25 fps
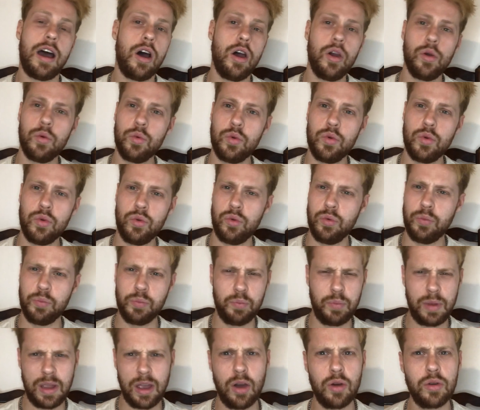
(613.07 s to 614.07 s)
I will
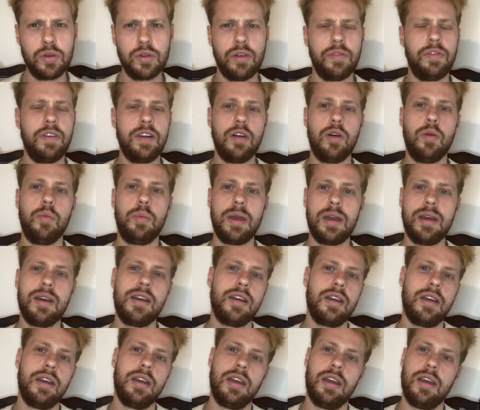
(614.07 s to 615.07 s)
be holding off a little bit,
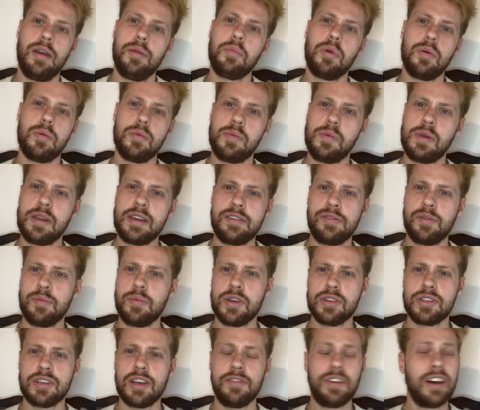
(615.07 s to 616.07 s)
probably for
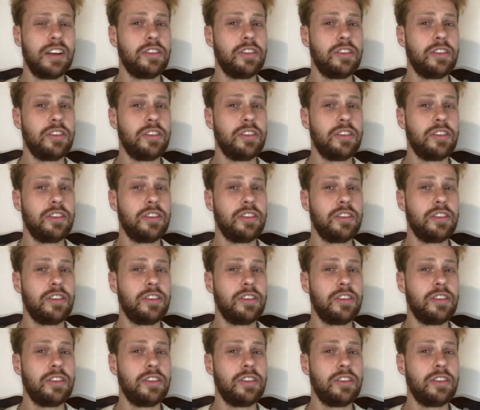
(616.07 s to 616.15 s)
myself.